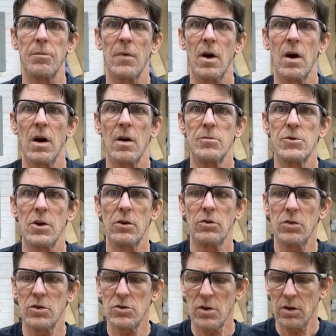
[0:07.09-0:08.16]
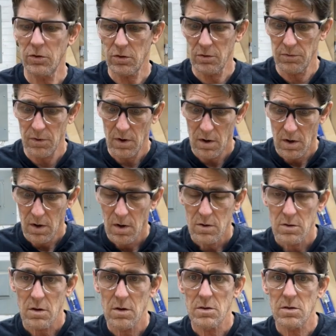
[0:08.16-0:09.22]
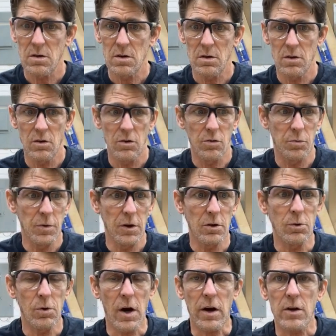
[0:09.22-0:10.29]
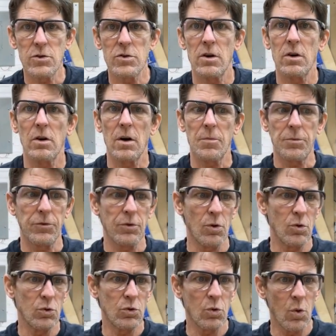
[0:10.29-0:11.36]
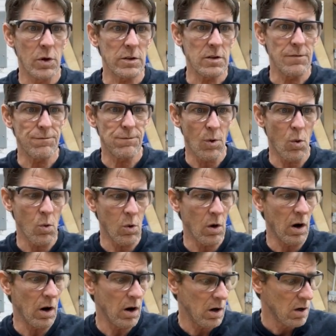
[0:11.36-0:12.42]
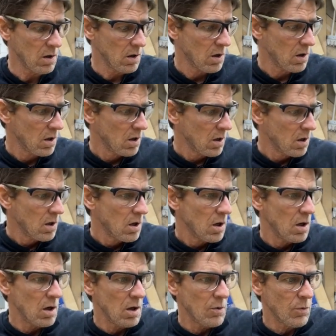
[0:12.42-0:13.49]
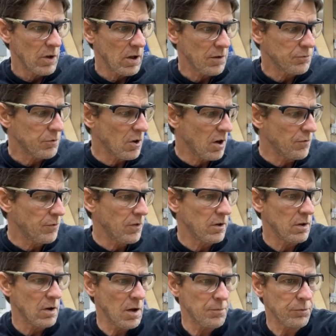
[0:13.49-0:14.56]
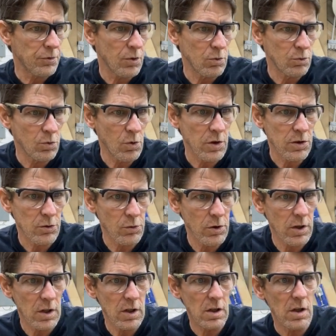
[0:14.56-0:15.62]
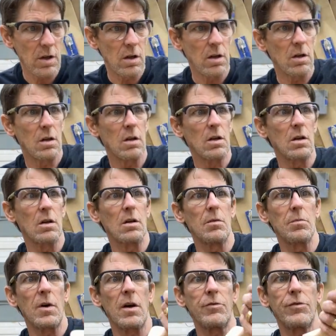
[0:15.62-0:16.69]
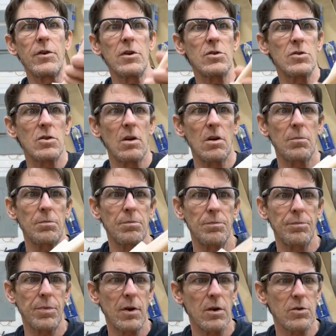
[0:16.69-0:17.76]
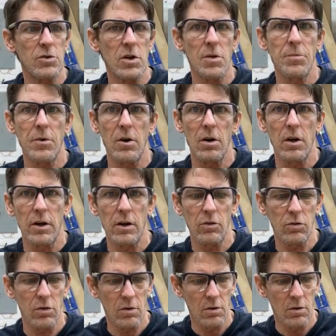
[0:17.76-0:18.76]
I'm JC Jensen. So this is Build a Rocking Chair, episode 24. We left off at episode 23 by finishing up shaping our legs.